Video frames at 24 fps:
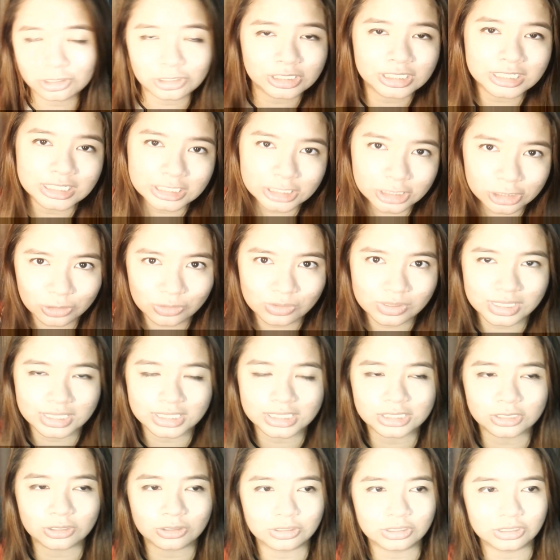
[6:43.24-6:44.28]
nursing
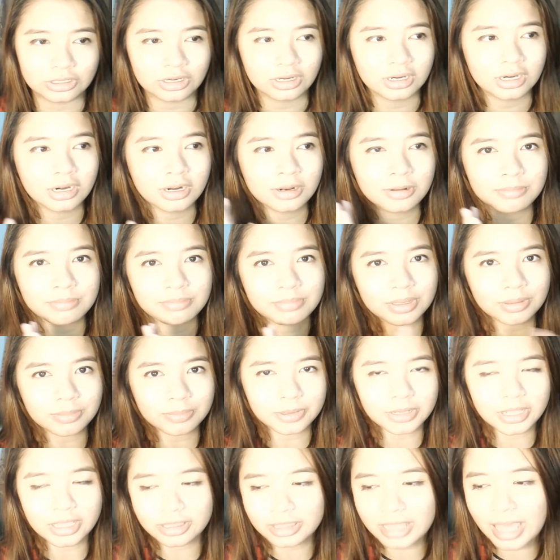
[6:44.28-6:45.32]
students or
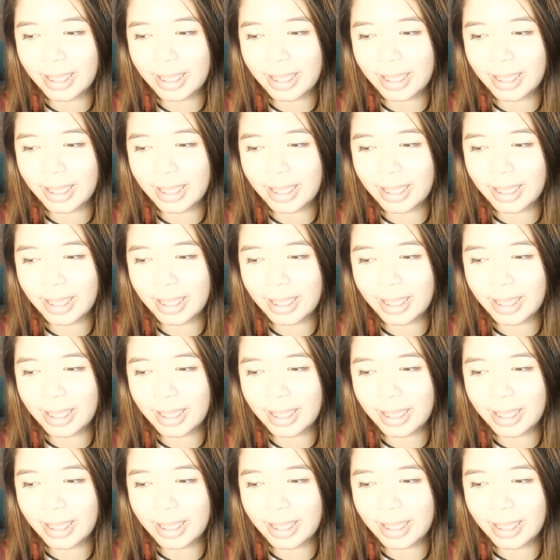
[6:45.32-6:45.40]
people like